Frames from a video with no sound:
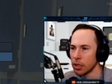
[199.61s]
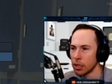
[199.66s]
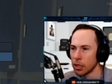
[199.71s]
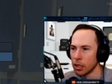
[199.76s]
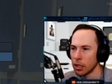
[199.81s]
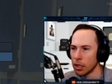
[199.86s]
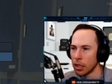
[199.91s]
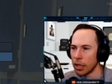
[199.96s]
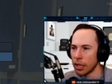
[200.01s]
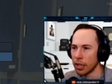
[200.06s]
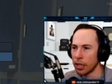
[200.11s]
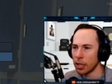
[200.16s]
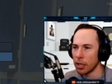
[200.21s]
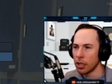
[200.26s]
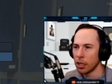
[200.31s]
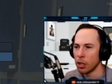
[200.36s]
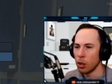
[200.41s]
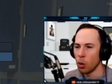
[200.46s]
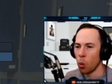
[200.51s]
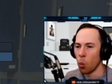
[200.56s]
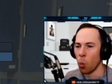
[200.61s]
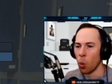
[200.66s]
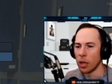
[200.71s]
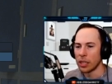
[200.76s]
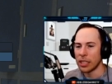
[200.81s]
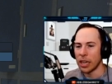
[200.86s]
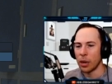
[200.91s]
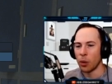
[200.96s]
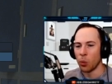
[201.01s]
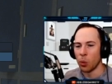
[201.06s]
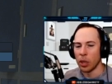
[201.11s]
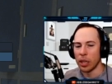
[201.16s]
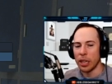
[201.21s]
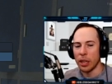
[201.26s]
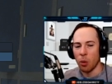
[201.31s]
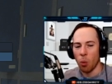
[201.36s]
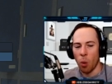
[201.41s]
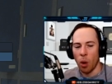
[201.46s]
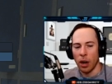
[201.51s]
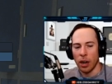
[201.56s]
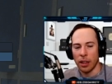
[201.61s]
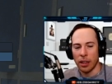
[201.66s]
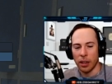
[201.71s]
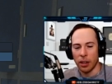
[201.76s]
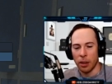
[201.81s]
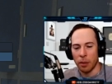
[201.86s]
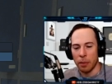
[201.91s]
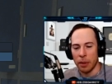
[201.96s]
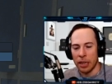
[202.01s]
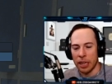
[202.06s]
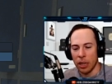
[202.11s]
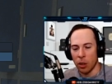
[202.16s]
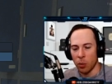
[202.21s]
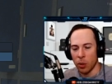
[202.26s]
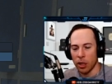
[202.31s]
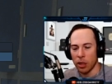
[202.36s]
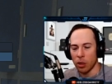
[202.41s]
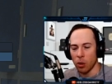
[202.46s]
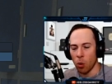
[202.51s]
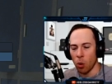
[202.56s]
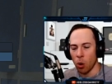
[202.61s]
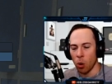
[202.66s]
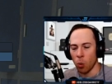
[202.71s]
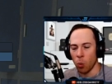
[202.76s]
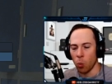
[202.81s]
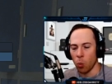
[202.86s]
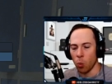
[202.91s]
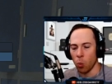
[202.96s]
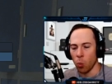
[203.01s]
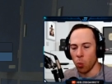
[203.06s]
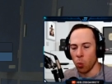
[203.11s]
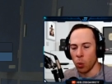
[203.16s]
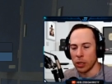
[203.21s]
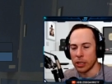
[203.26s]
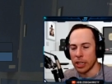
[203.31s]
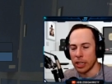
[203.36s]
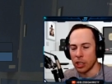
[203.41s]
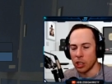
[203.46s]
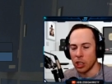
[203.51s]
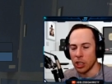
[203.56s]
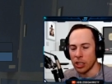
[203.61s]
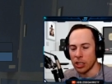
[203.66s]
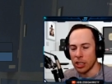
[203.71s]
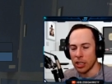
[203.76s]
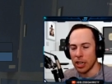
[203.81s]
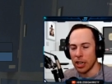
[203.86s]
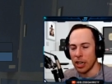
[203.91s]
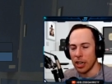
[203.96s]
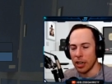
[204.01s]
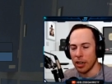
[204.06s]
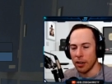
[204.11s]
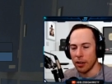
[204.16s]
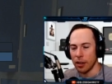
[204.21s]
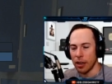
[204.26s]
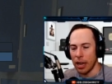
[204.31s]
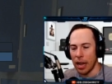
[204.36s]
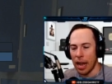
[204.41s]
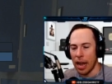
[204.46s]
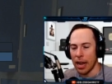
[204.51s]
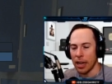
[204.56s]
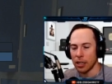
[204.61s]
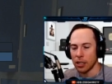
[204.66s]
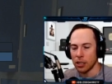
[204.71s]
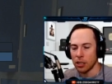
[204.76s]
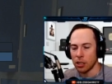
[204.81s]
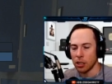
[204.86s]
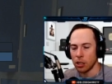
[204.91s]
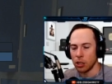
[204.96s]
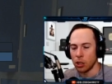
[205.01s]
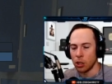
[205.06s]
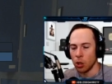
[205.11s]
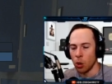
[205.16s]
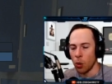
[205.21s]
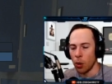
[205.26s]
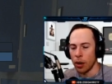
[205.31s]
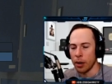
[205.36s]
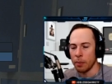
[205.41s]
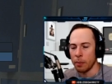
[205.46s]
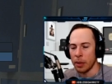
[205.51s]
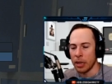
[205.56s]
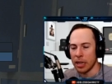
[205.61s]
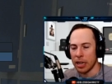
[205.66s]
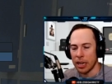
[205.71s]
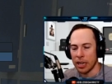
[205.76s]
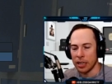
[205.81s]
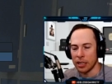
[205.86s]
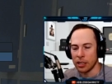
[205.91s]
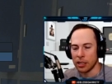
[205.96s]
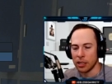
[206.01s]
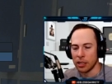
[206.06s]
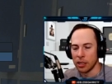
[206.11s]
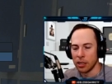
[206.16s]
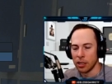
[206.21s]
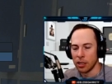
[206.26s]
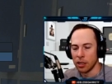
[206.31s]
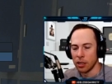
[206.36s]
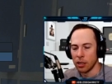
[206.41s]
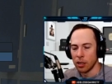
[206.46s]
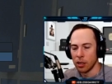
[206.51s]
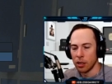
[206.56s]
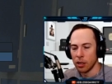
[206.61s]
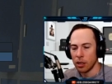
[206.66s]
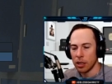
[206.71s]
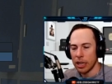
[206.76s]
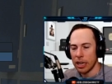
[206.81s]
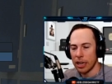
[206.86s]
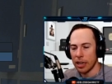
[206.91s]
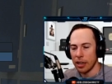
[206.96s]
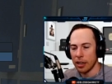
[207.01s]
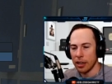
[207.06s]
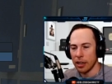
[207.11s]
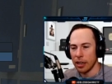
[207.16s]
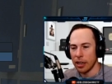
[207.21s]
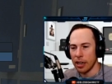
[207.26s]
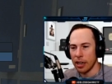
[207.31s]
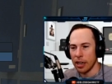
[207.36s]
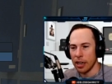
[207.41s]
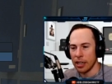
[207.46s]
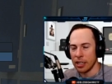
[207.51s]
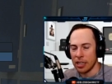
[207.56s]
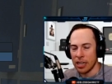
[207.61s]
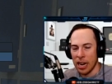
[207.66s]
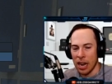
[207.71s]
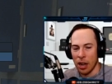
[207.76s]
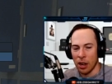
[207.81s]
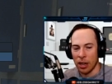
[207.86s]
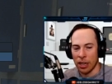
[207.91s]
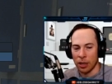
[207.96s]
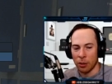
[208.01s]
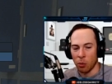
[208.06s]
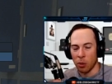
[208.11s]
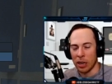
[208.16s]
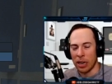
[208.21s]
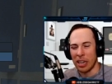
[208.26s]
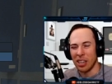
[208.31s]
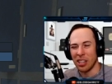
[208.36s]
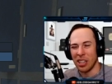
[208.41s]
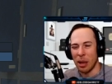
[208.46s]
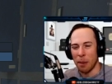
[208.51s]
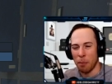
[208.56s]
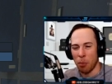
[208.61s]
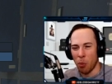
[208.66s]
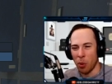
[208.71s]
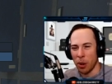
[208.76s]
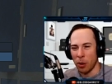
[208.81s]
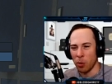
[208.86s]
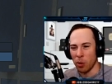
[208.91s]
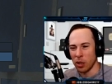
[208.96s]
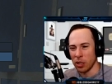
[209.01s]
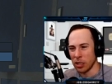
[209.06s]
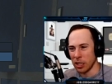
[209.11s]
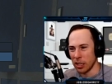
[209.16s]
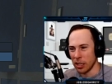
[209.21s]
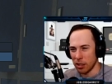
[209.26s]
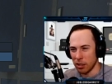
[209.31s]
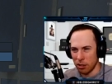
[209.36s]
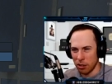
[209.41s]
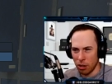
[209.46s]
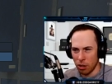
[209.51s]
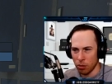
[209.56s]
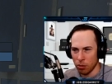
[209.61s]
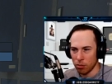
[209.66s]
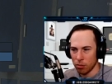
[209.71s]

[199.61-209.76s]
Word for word: like, was I really wanted there to begin with, or was I just asked to join because it's now like we're getting to that point where it's like you know,